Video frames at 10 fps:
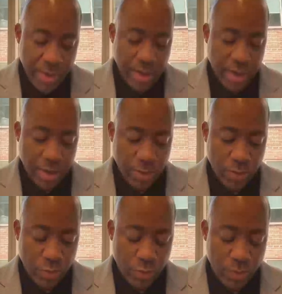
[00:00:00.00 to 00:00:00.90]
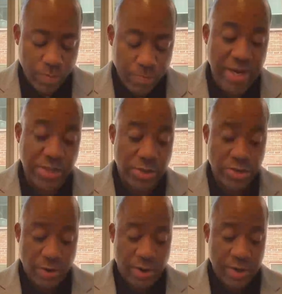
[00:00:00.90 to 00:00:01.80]
uh, based on
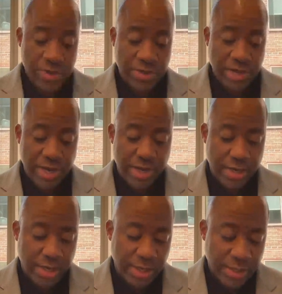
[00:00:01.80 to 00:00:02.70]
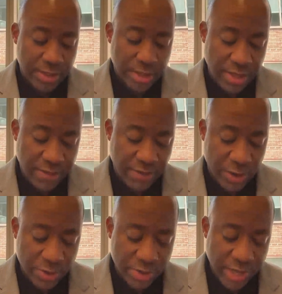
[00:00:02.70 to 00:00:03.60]
your understanding, is the
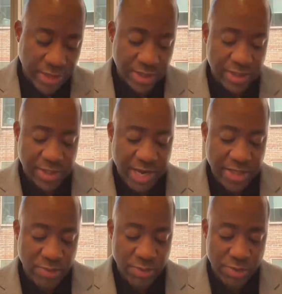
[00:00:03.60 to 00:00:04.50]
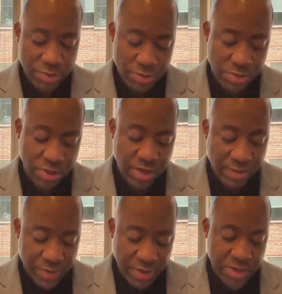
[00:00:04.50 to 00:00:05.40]
version that the states will use to
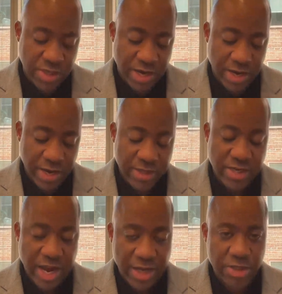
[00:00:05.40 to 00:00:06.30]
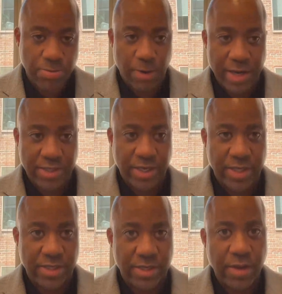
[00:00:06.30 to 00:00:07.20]
govern their ch- challenge
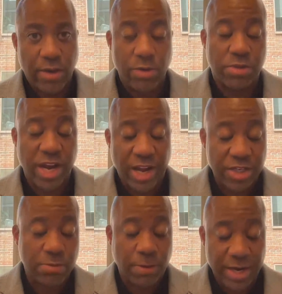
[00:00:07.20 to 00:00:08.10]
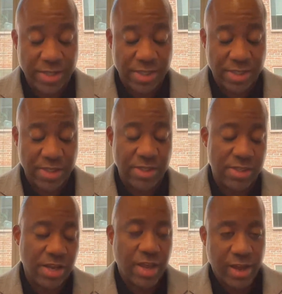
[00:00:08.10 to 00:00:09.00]
process or challenge processes
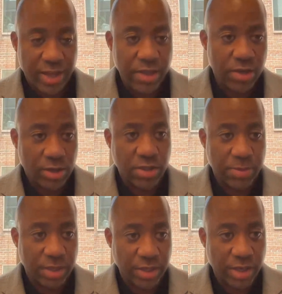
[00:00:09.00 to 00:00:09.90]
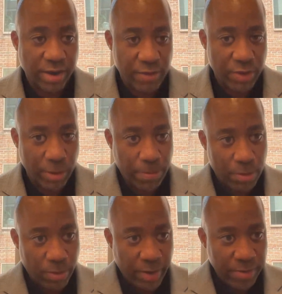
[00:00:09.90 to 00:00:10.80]
and then ultimately govern their
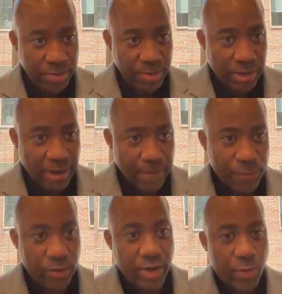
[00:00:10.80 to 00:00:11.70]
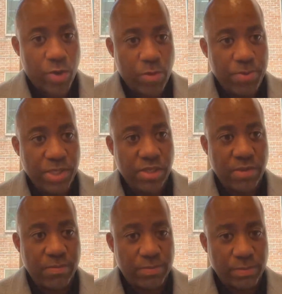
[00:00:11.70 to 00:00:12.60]
programs. So there will be
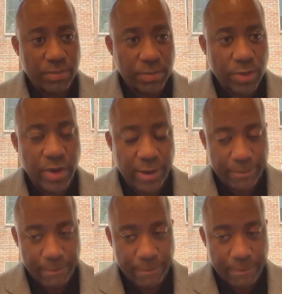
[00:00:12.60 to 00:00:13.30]
some. Go yeah, ahead.